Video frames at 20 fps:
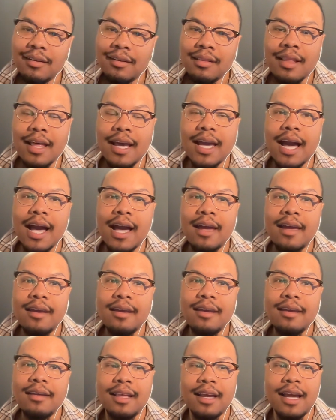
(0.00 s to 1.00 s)
Like
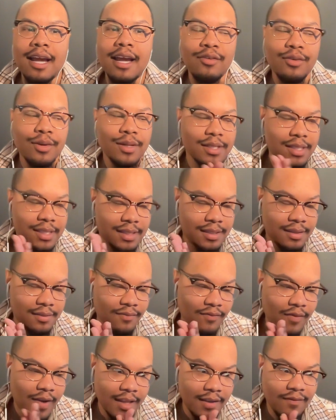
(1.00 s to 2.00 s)
I always
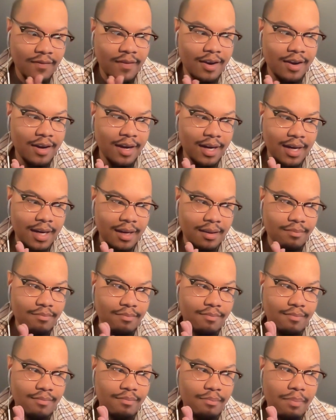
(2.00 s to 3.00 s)
find it very
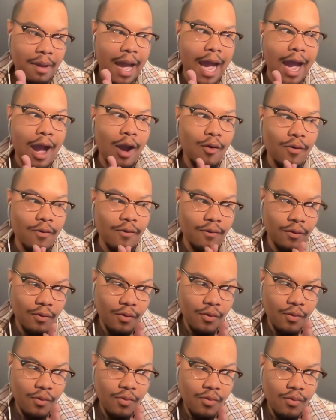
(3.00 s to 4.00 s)

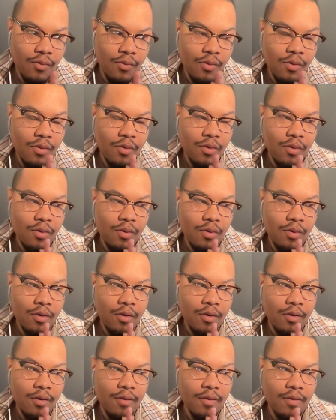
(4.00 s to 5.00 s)
powerful
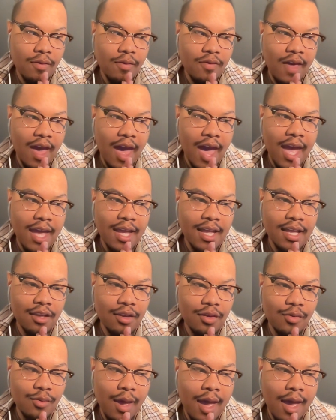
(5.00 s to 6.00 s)
that
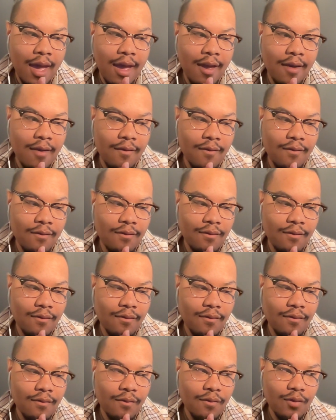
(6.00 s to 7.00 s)
you have
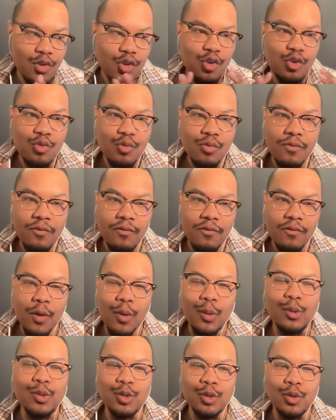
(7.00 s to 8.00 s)
two
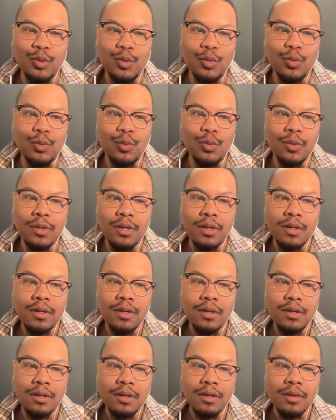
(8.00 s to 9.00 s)
folks who
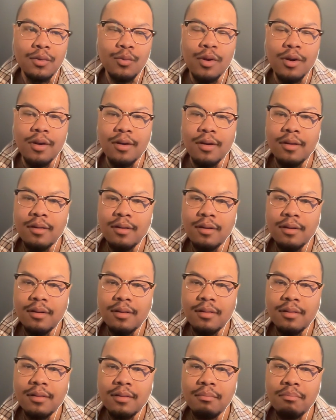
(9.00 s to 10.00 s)
were
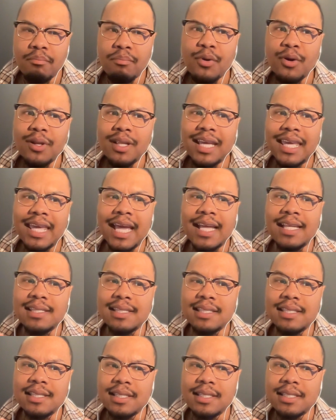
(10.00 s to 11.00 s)
put
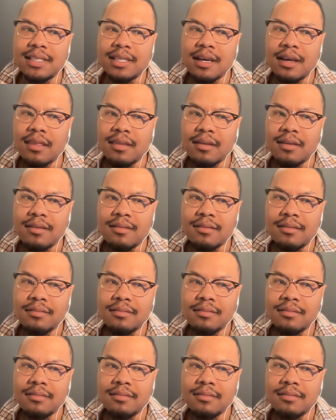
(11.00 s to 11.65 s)
against each other